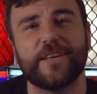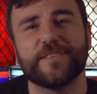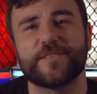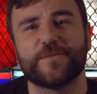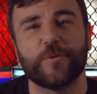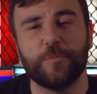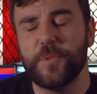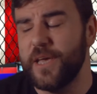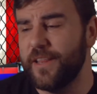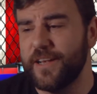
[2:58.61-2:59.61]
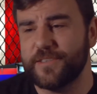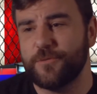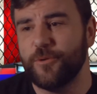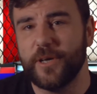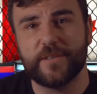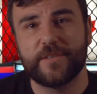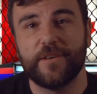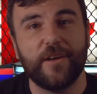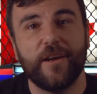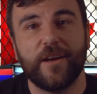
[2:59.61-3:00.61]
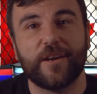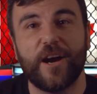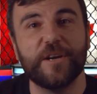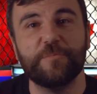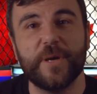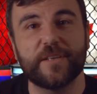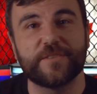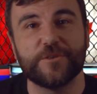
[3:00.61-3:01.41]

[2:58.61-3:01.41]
Because for me, that's what kind of makes